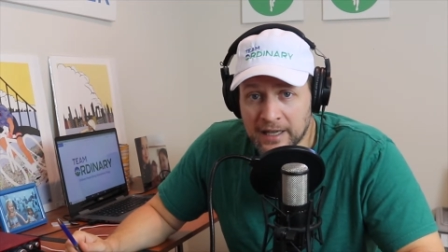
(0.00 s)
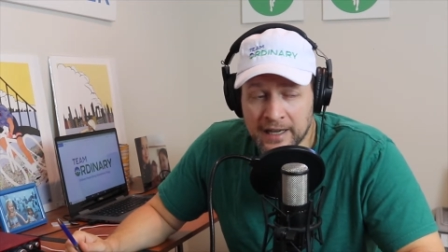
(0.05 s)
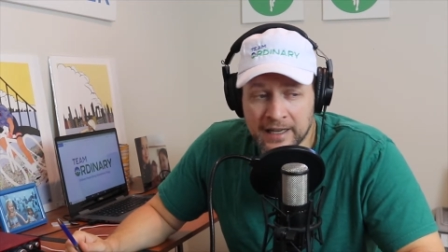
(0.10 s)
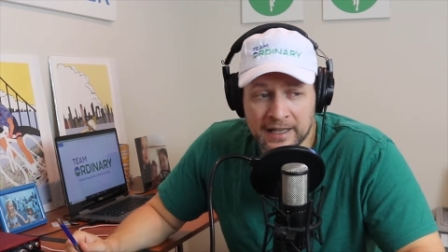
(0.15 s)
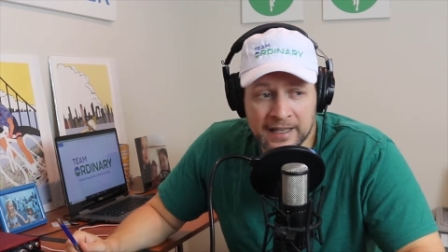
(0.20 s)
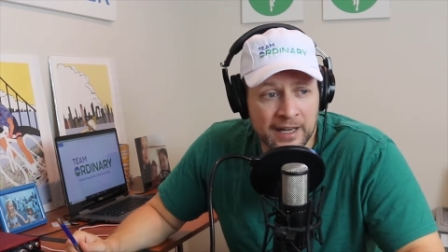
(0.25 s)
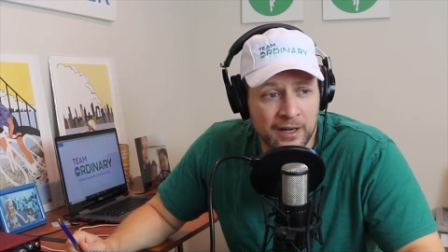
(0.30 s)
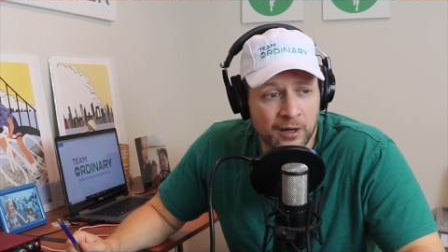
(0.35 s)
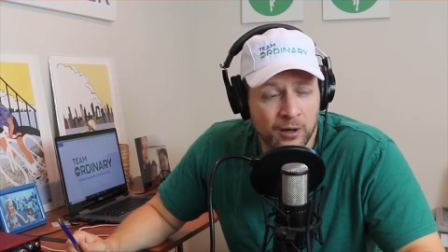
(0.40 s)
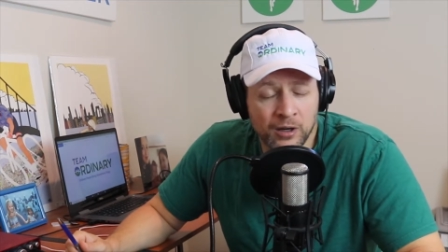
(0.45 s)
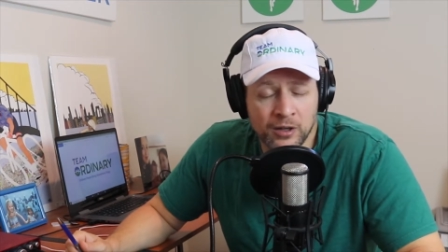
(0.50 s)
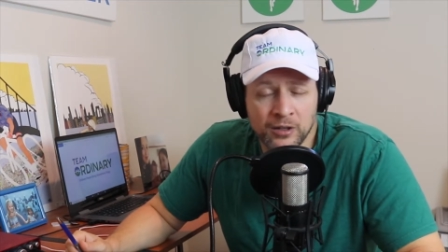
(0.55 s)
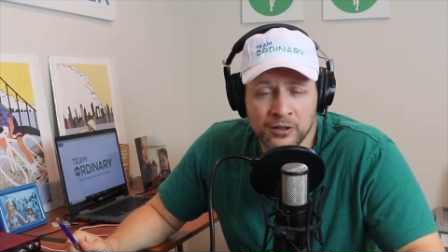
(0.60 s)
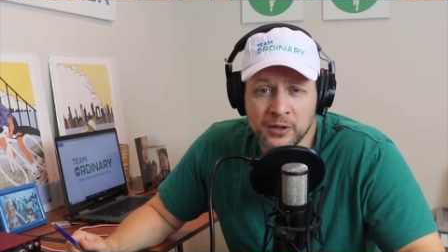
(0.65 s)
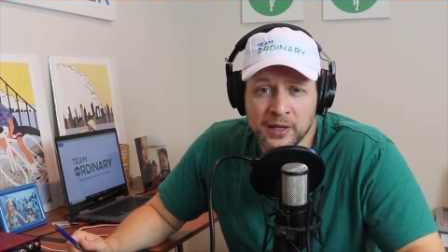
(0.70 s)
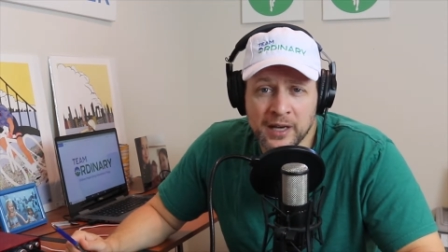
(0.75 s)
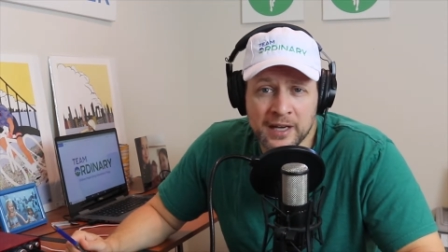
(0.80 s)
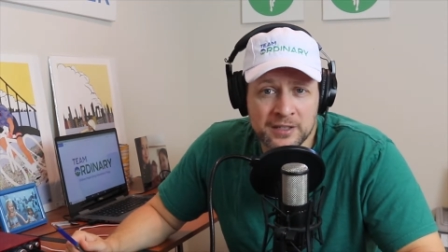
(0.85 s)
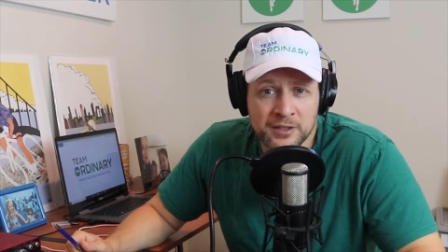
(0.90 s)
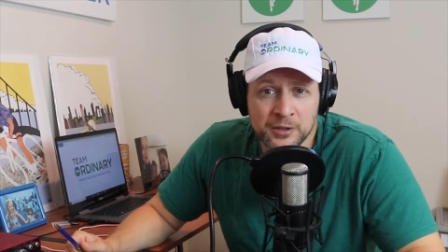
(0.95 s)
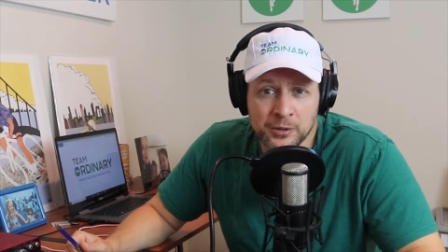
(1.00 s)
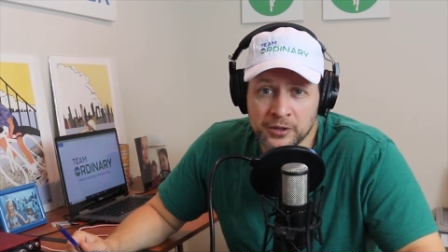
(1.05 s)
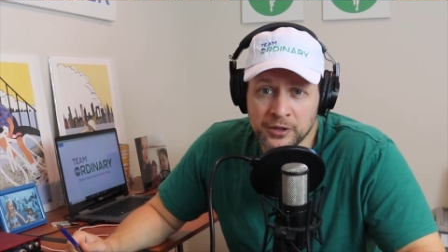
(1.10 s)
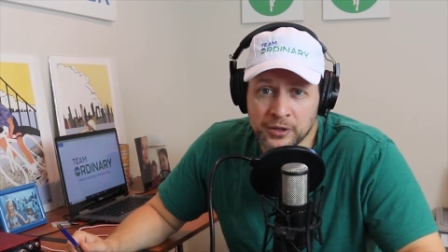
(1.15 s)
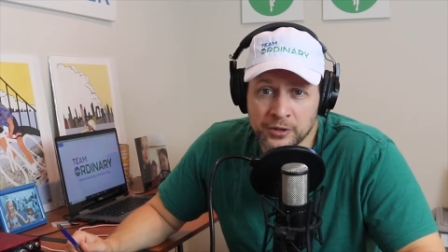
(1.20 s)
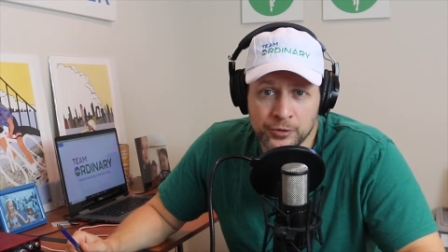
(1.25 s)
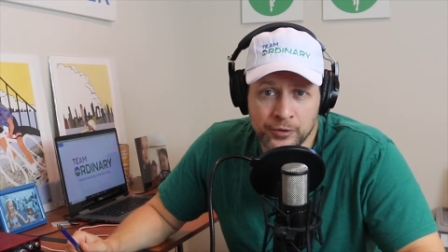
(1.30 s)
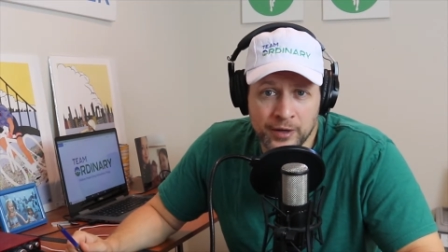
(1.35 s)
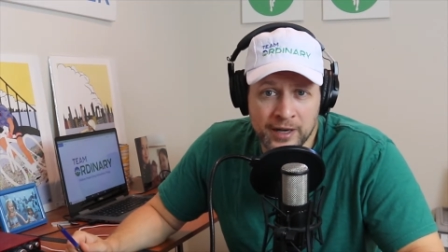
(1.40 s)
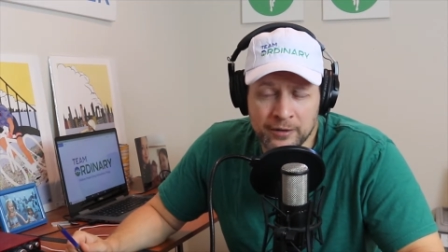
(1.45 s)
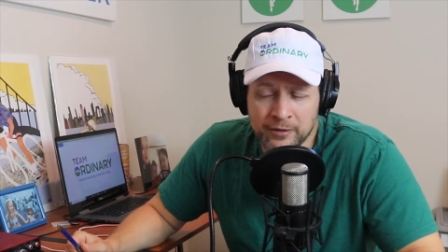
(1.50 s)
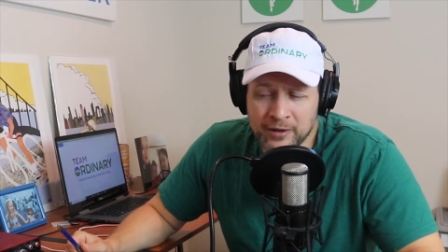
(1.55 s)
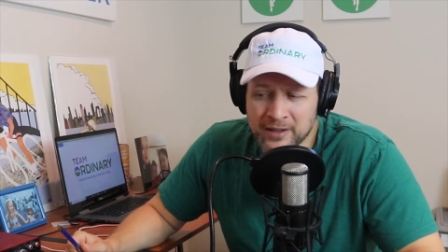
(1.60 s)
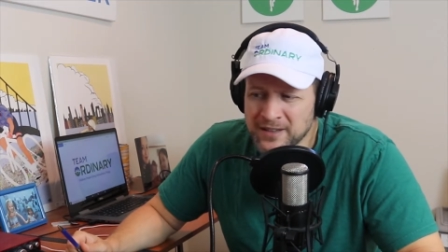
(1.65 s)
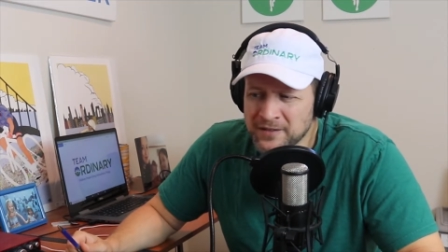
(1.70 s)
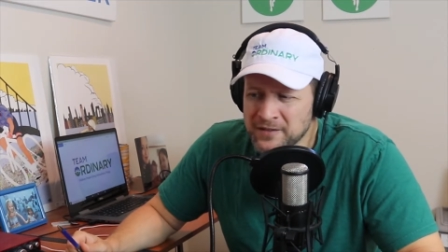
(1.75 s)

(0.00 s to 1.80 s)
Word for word: And again, all you guys doing your training runs.